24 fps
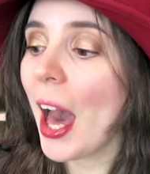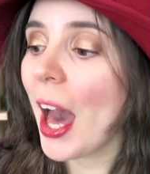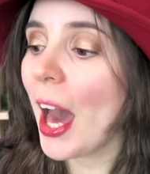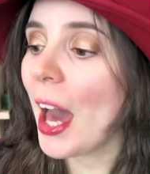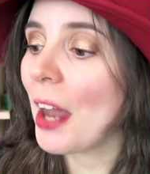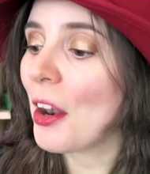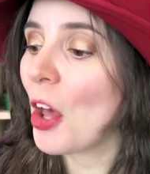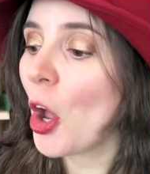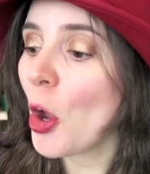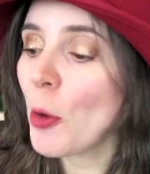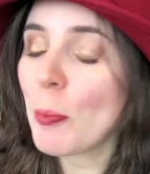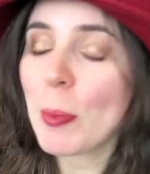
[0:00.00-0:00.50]

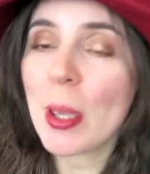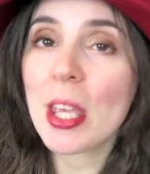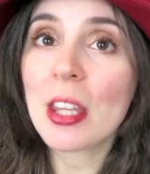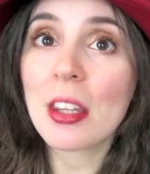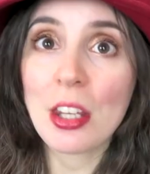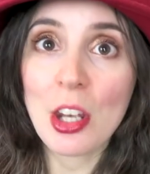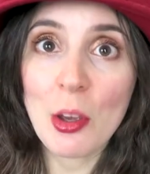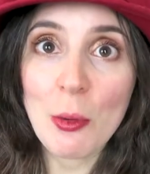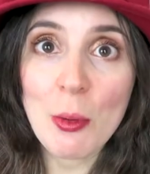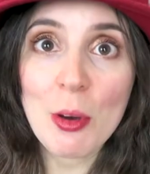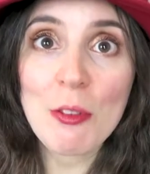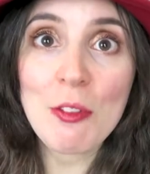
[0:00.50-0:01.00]
and hoping
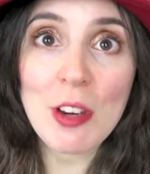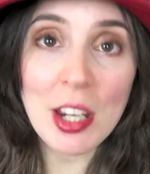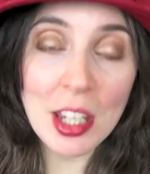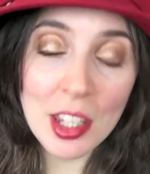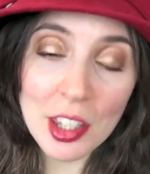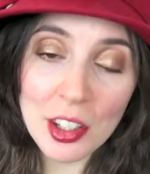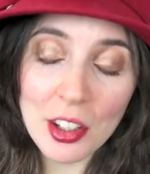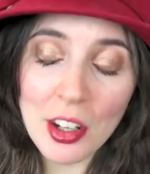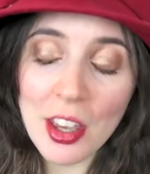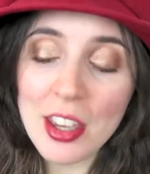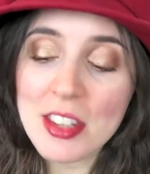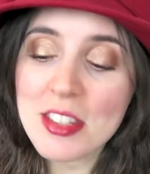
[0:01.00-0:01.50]
that no one
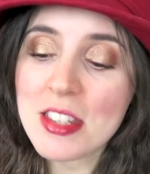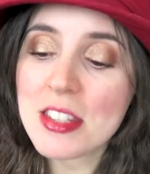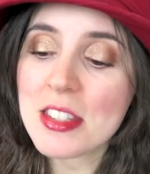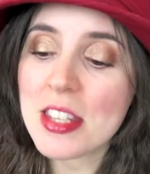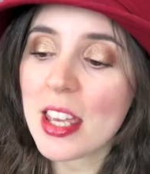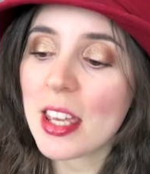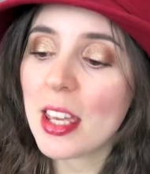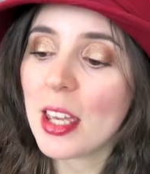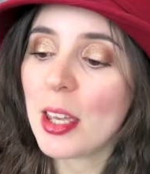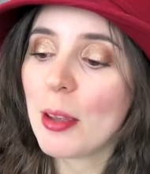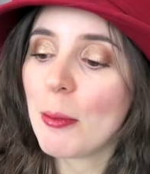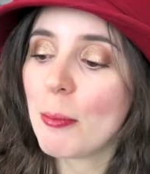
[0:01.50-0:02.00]
recognizes
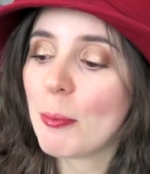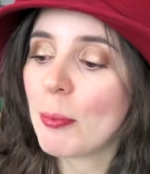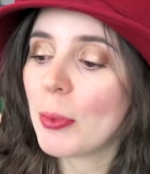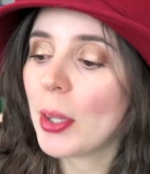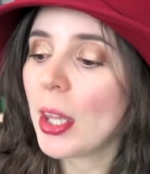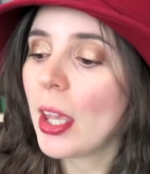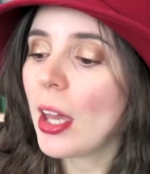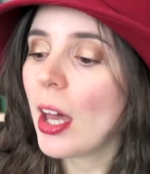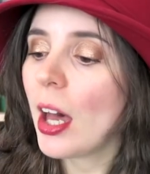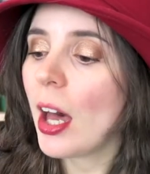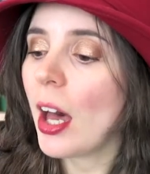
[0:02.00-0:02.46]
him,